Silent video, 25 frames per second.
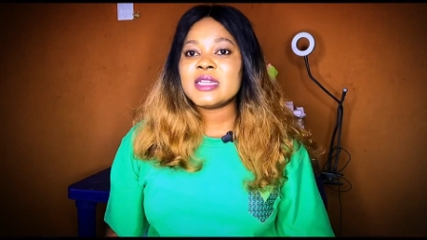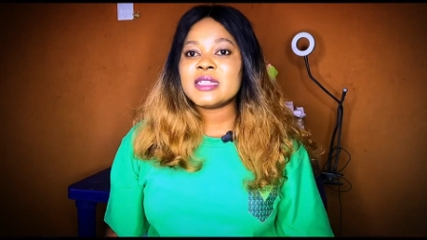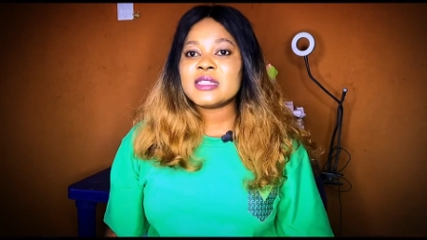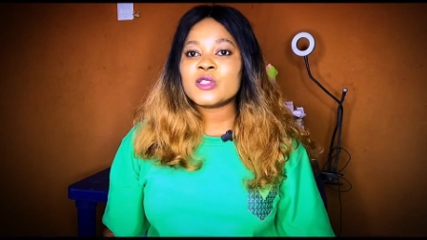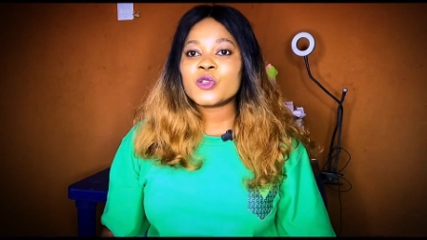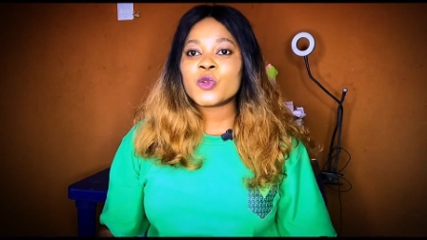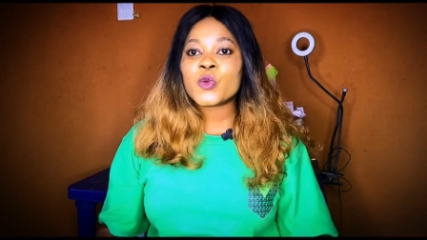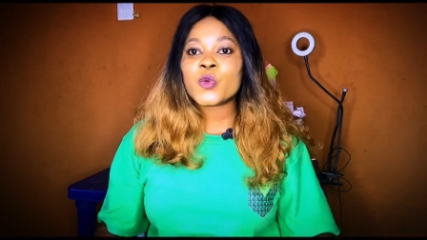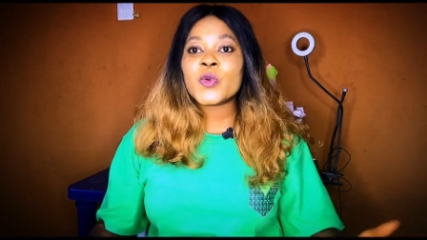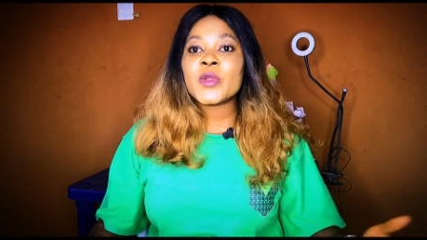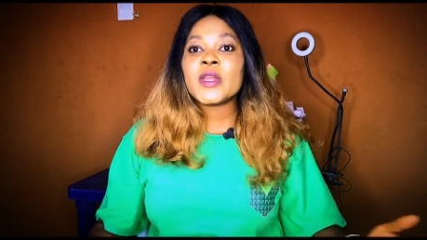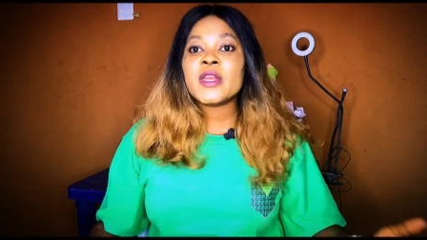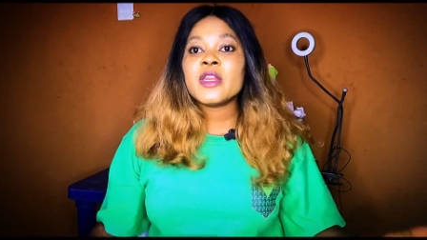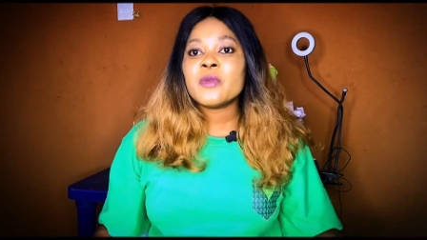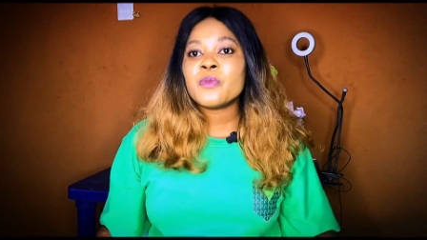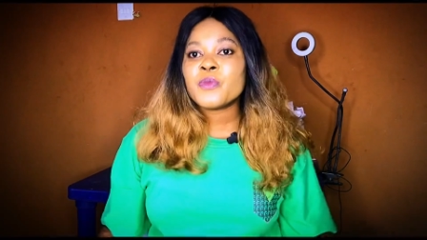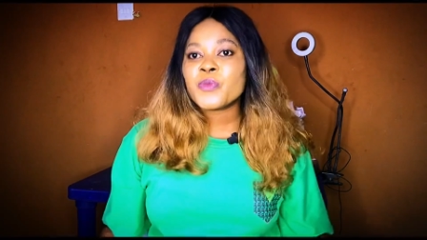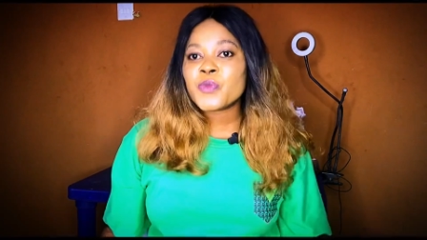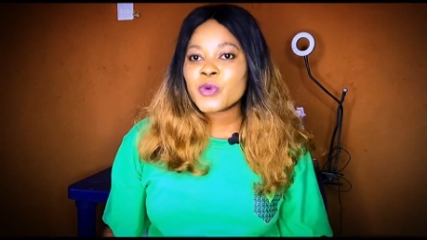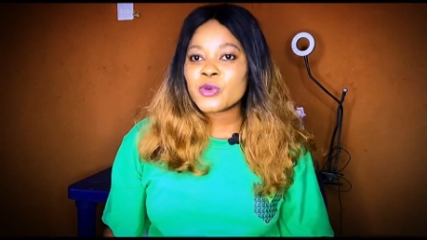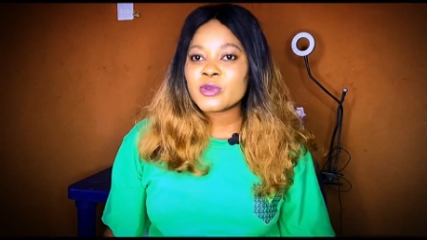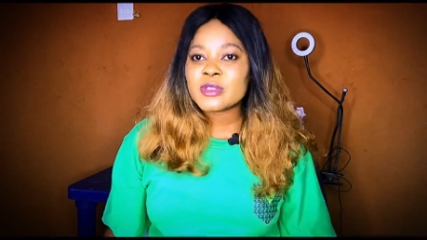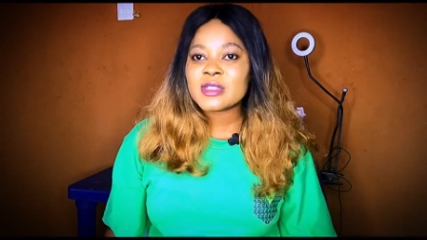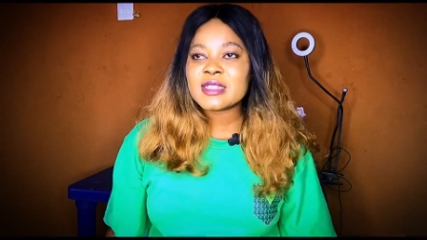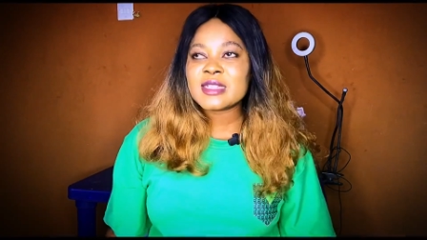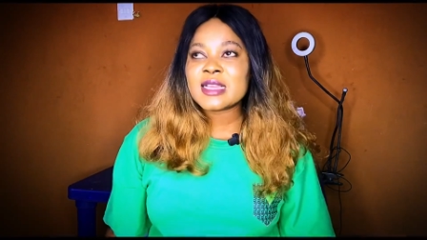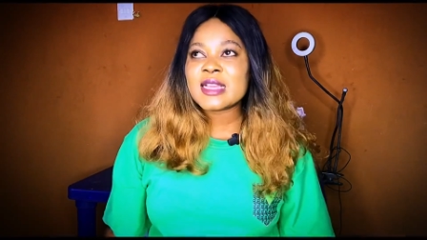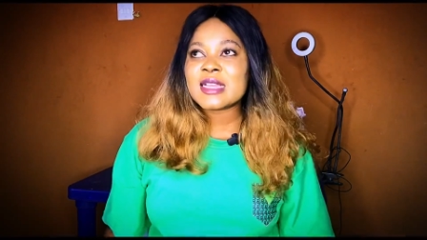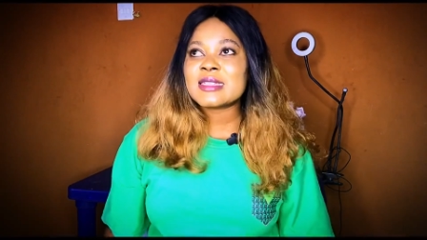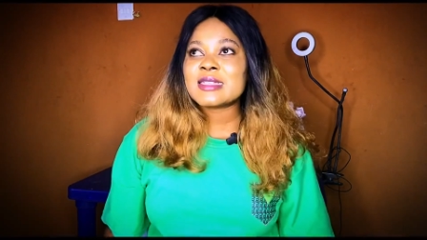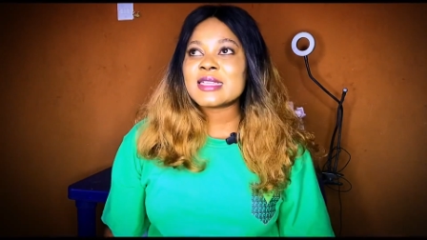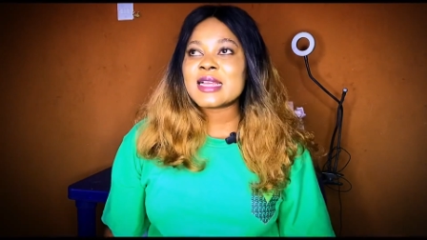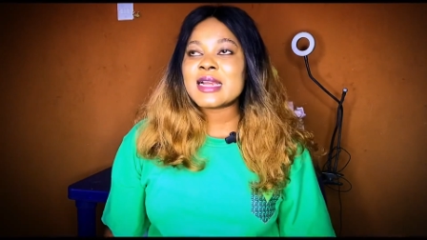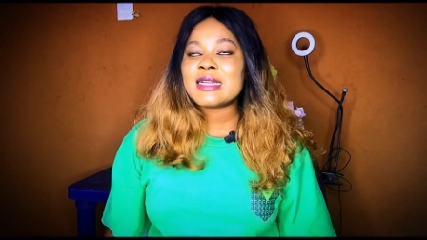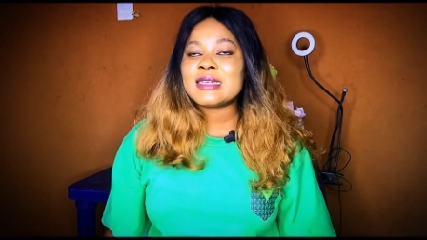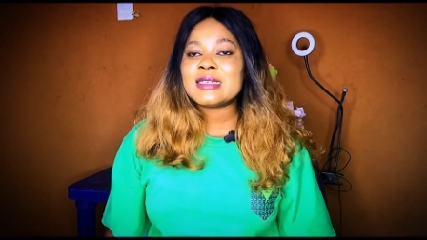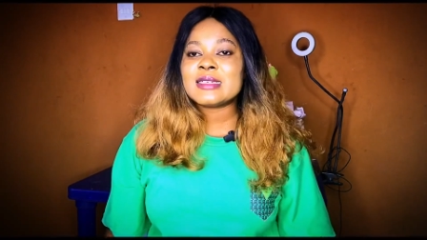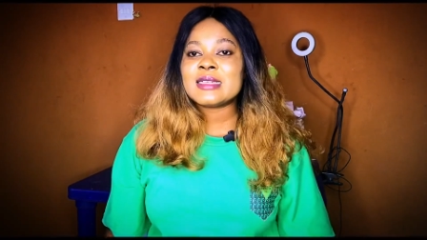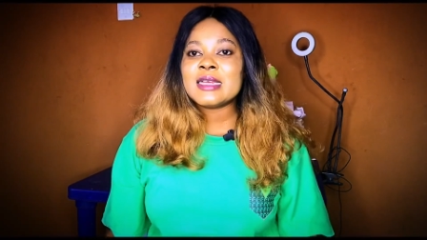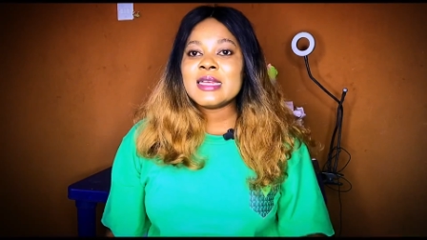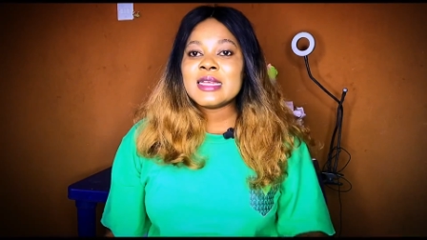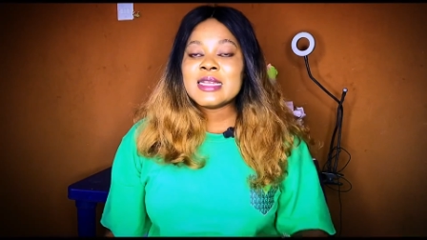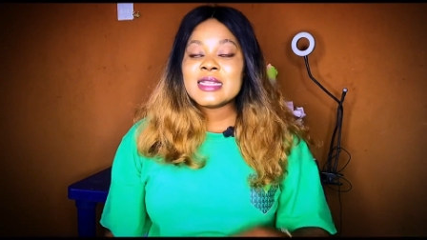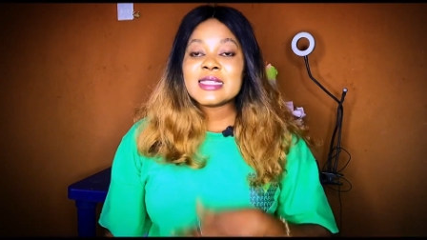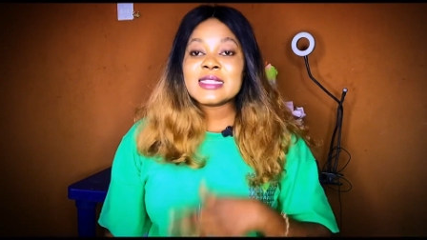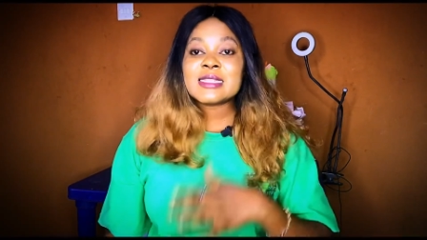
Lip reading: the screening process, and